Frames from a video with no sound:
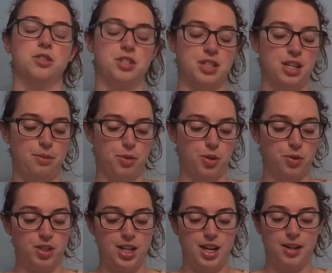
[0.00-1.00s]
scheme and go
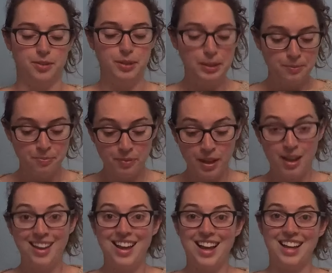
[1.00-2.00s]
to town.
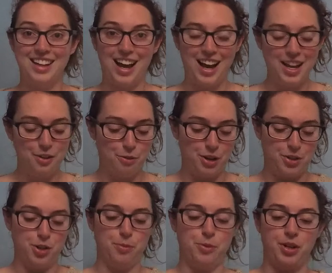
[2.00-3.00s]
And I
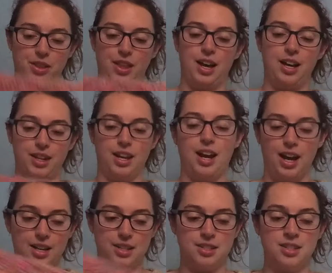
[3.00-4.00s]
reinterpreted that
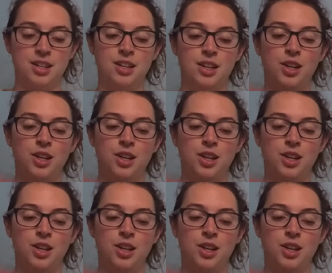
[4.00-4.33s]
as